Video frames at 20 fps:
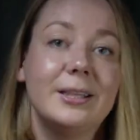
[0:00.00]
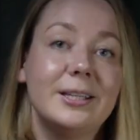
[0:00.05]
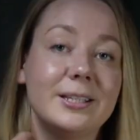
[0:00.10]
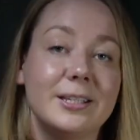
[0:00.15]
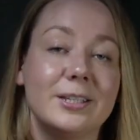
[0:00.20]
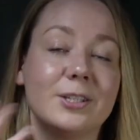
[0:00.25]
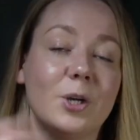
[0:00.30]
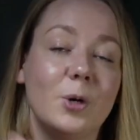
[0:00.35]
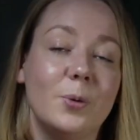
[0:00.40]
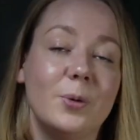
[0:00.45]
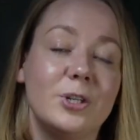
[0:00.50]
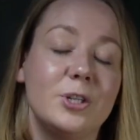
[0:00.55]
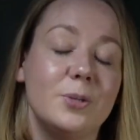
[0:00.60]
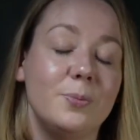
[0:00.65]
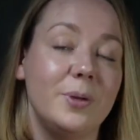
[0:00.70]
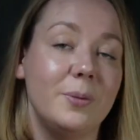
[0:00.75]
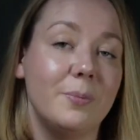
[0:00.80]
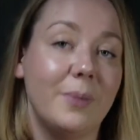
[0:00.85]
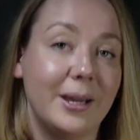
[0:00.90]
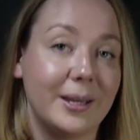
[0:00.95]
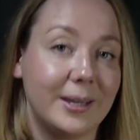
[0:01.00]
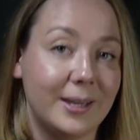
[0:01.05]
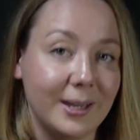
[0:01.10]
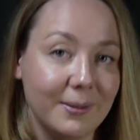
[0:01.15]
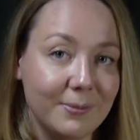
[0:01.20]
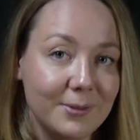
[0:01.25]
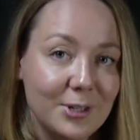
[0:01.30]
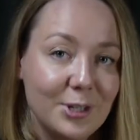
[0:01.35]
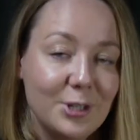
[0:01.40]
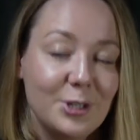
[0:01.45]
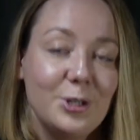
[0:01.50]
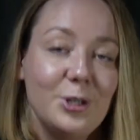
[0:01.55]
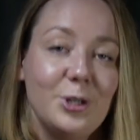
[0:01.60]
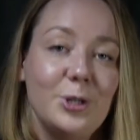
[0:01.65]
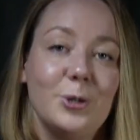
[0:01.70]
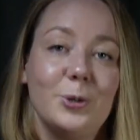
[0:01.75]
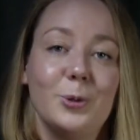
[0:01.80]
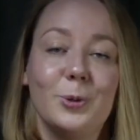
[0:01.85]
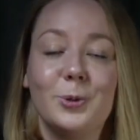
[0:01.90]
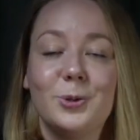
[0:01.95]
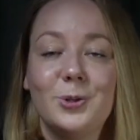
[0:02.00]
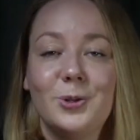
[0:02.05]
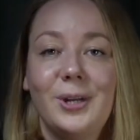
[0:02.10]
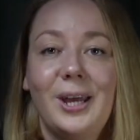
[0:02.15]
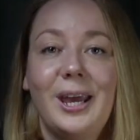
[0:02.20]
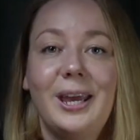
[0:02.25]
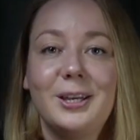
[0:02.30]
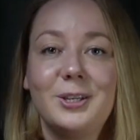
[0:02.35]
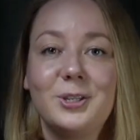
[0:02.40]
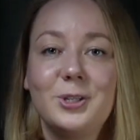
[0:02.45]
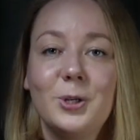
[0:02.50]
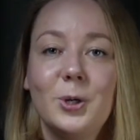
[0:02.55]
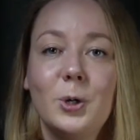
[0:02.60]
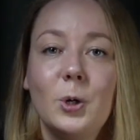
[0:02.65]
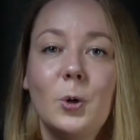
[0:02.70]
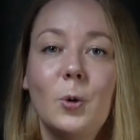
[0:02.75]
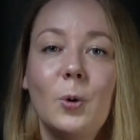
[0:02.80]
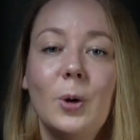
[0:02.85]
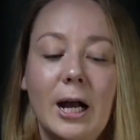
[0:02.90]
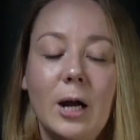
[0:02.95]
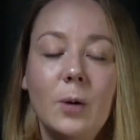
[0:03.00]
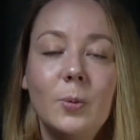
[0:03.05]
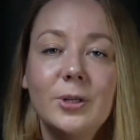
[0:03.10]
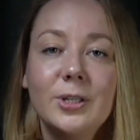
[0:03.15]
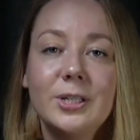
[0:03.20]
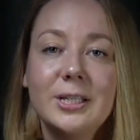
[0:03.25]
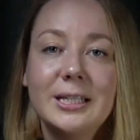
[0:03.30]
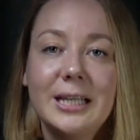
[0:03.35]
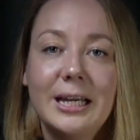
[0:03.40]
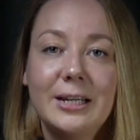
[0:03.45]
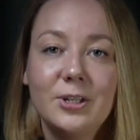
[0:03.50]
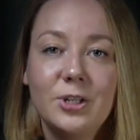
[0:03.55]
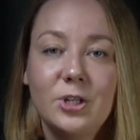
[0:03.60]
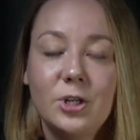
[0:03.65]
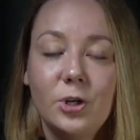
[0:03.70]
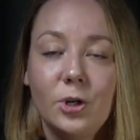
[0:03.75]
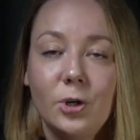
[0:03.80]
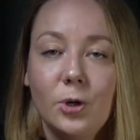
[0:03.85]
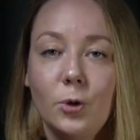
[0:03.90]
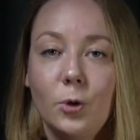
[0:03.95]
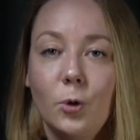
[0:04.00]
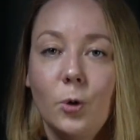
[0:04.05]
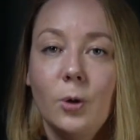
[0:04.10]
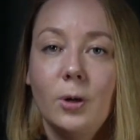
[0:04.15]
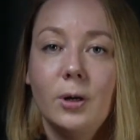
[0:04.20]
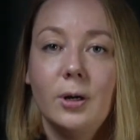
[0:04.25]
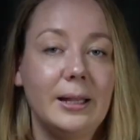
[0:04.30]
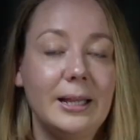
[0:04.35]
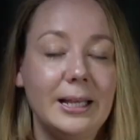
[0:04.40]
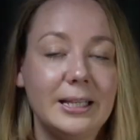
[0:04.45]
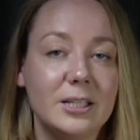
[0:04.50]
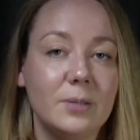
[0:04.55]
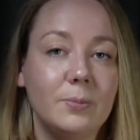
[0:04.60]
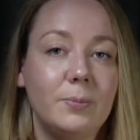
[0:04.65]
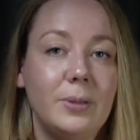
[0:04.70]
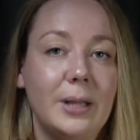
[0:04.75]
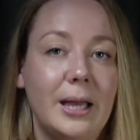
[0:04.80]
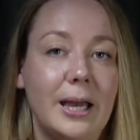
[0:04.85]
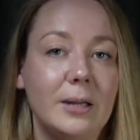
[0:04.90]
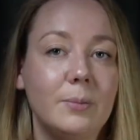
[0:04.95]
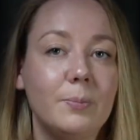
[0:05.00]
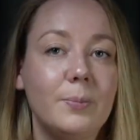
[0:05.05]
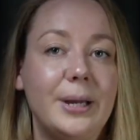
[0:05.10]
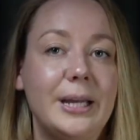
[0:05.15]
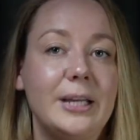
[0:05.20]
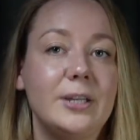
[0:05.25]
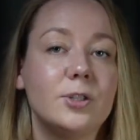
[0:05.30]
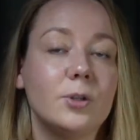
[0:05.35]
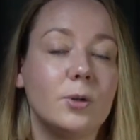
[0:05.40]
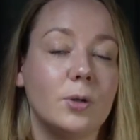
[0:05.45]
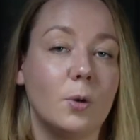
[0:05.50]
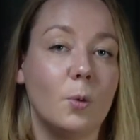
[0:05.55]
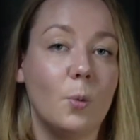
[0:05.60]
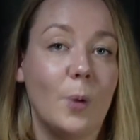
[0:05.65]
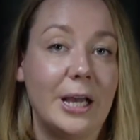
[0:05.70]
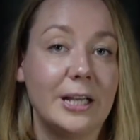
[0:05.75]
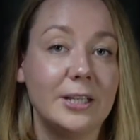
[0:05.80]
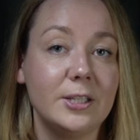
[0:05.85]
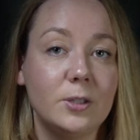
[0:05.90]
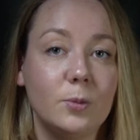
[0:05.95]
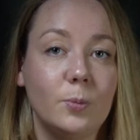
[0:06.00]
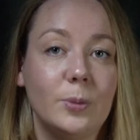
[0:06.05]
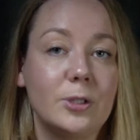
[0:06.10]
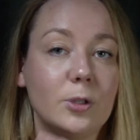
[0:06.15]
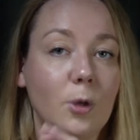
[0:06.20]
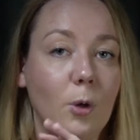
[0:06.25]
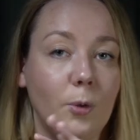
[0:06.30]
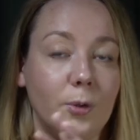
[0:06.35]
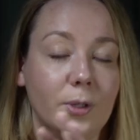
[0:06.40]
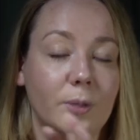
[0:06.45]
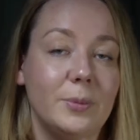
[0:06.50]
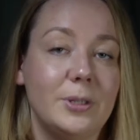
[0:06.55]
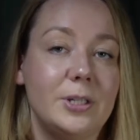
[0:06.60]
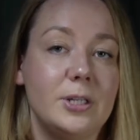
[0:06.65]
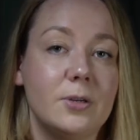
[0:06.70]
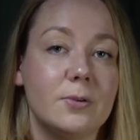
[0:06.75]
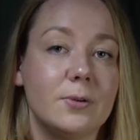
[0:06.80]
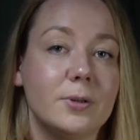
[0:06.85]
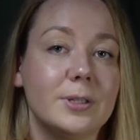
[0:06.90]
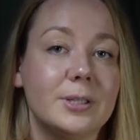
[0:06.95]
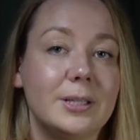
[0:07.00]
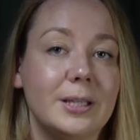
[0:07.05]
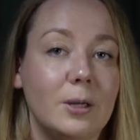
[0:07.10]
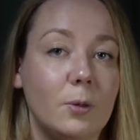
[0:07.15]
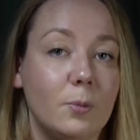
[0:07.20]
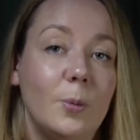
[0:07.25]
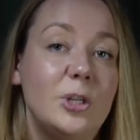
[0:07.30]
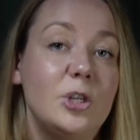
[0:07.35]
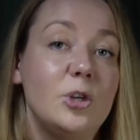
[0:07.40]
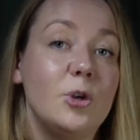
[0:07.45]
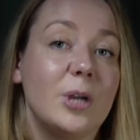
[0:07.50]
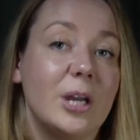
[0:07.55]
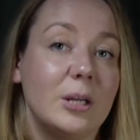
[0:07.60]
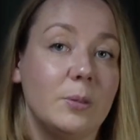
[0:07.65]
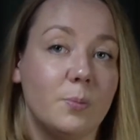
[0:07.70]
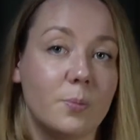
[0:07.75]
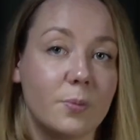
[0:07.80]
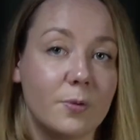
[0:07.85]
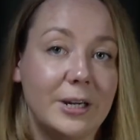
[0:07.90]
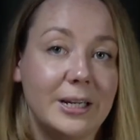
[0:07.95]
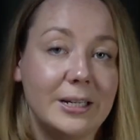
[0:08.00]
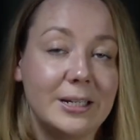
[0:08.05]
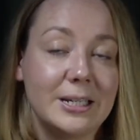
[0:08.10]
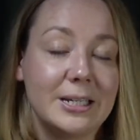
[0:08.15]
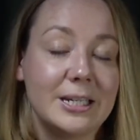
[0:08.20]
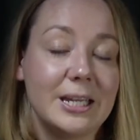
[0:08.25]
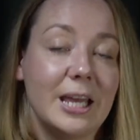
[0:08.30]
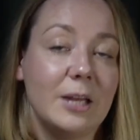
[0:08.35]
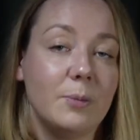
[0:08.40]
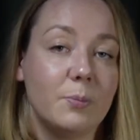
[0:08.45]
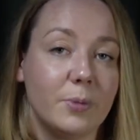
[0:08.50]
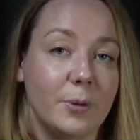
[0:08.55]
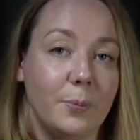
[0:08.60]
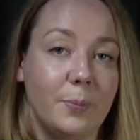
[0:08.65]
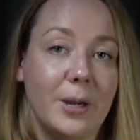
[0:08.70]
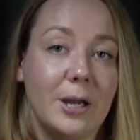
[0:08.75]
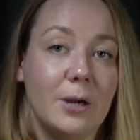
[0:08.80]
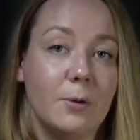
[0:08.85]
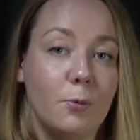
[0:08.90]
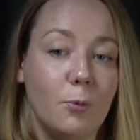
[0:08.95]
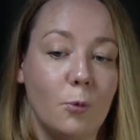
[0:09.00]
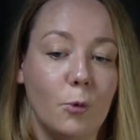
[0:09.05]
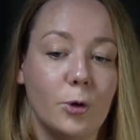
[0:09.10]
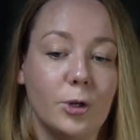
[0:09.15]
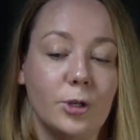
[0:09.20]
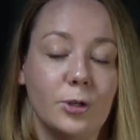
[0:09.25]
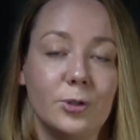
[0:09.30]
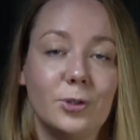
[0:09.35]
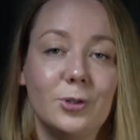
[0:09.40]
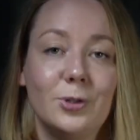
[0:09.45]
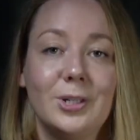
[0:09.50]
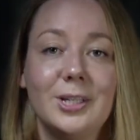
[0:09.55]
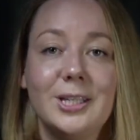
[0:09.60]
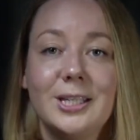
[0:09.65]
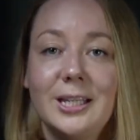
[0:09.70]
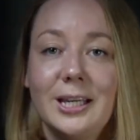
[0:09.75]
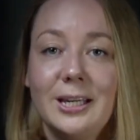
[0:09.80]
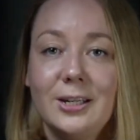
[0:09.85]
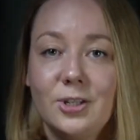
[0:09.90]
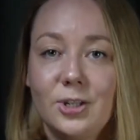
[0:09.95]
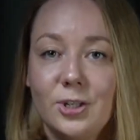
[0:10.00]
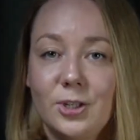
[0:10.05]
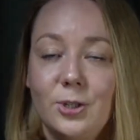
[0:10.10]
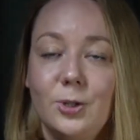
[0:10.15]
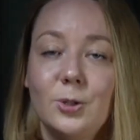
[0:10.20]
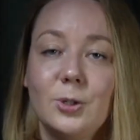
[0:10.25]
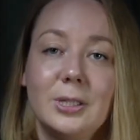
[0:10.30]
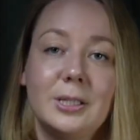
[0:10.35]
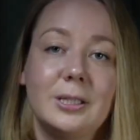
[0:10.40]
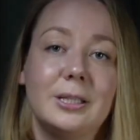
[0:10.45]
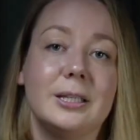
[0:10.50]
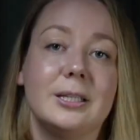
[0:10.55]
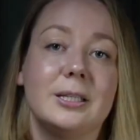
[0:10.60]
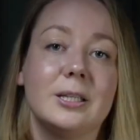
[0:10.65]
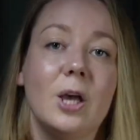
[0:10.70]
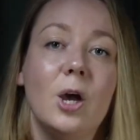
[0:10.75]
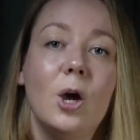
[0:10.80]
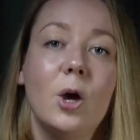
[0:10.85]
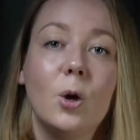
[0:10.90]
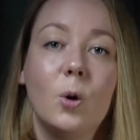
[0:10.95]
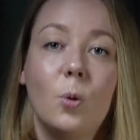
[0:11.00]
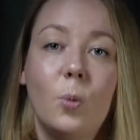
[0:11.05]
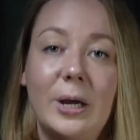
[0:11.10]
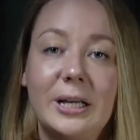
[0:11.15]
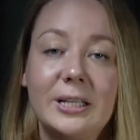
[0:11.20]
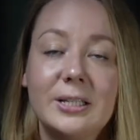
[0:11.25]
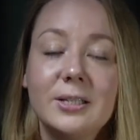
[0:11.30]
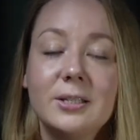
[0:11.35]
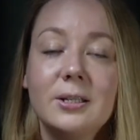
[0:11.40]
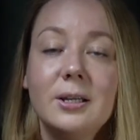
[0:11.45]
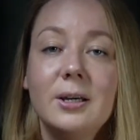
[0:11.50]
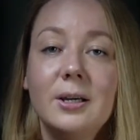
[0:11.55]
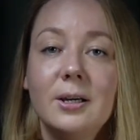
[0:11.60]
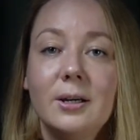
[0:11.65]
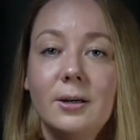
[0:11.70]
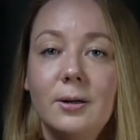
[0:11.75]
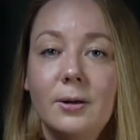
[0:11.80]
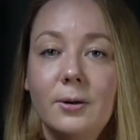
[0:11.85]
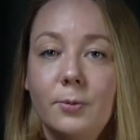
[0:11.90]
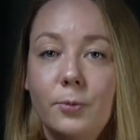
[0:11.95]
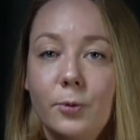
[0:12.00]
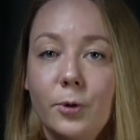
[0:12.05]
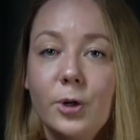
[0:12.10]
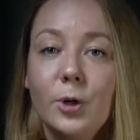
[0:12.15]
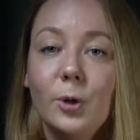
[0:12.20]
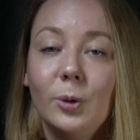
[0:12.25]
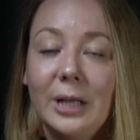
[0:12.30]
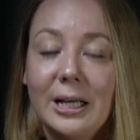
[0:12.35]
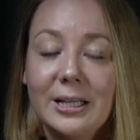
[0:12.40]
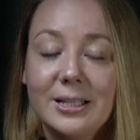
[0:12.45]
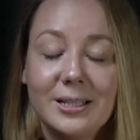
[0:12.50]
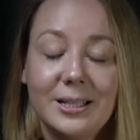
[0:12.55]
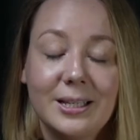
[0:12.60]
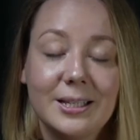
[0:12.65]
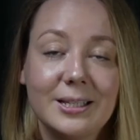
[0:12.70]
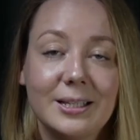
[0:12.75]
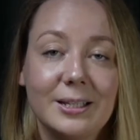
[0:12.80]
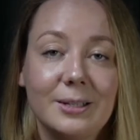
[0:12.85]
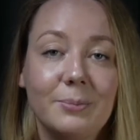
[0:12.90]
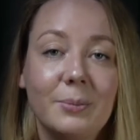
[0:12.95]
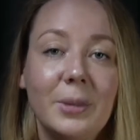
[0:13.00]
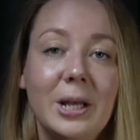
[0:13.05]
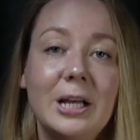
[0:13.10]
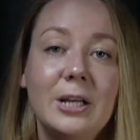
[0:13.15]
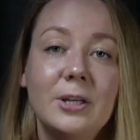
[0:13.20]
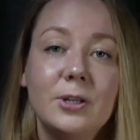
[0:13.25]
This is going to be my gift to you today. So I will send you a lesson plan based on a quest with all the materials there, which you can print and prepare for your students and just use this quest for your last lesson.